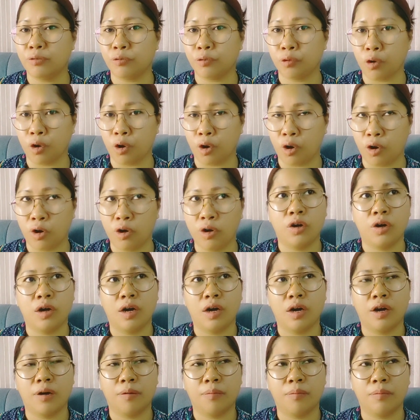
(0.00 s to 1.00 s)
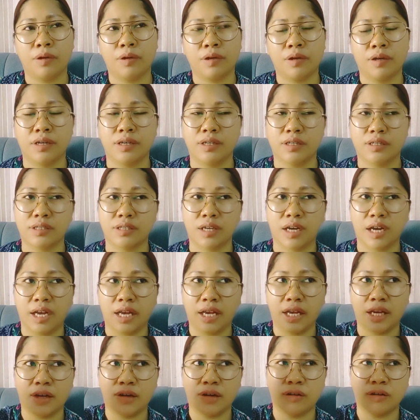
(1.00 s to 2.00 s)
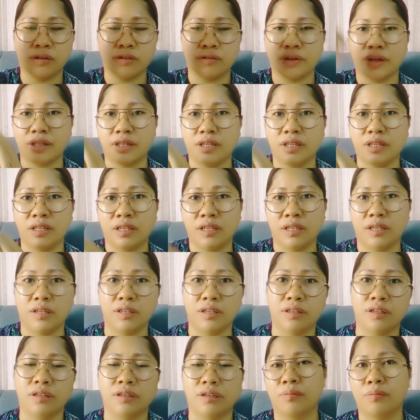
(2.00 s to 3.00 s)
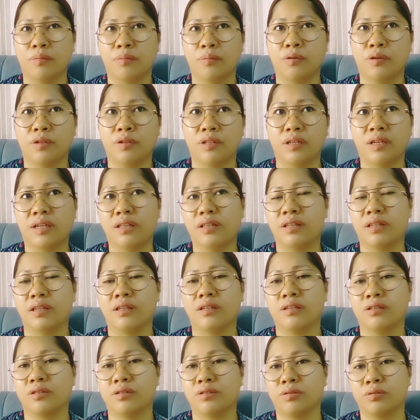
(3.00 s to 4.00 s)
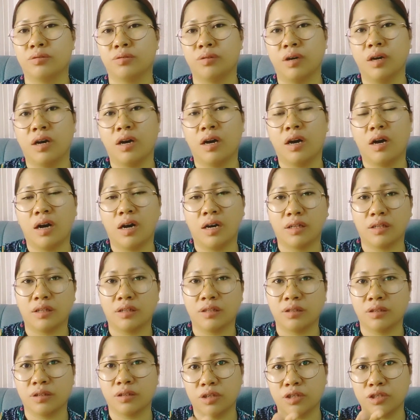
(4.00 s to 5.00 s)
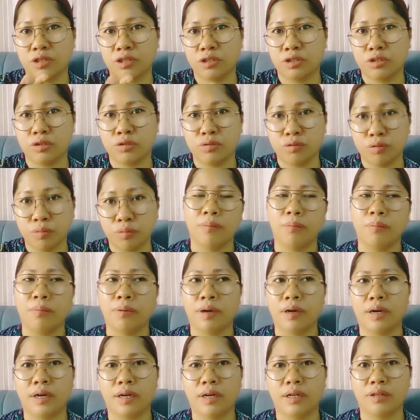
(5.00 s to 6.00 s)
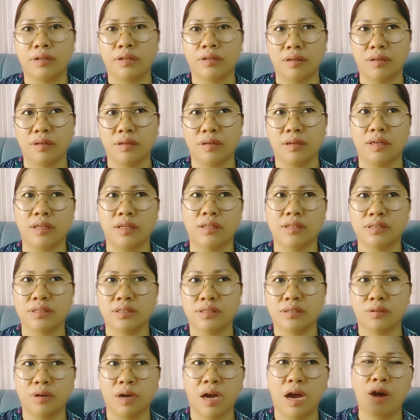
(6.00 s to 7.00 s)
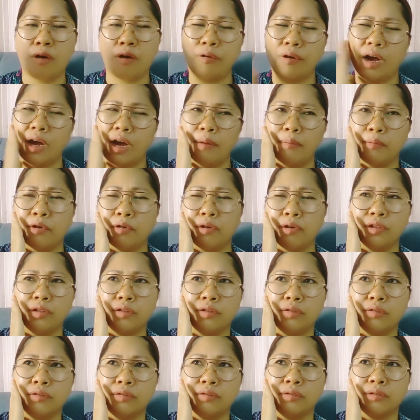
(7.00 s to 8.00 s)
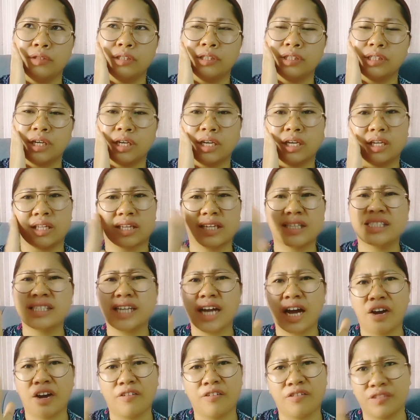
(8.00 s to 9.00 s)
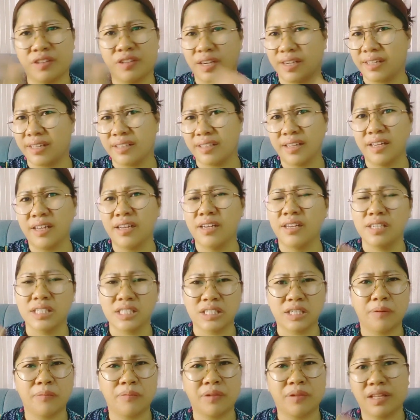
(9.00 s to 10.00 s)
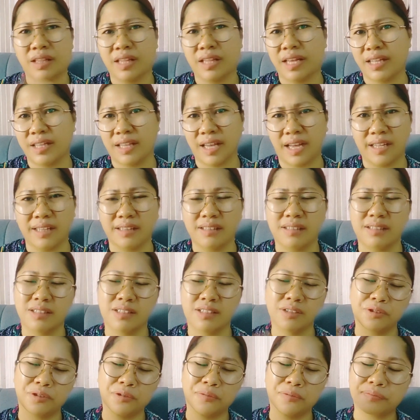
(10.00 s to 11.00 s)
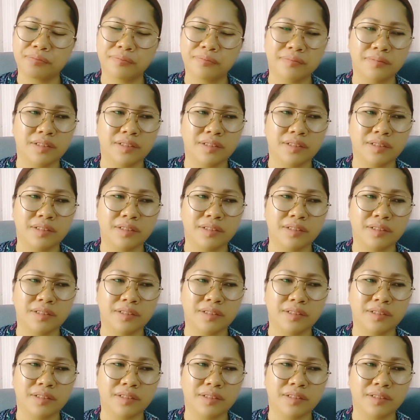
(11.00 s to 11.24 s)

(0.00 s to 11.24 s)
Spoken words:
raw because I already put it into a hot soup, but it's how I'm going to say it. It's half done, something like that. So